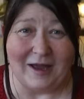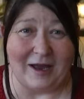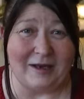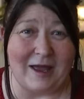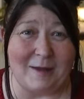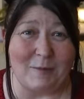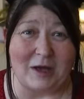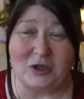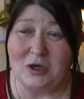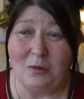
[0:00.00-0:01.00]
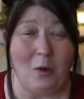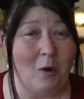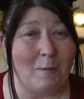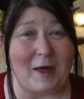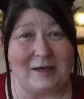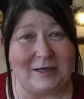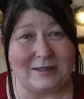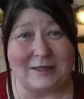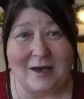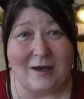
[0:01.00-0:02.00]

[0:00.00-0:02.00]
And I do hope that you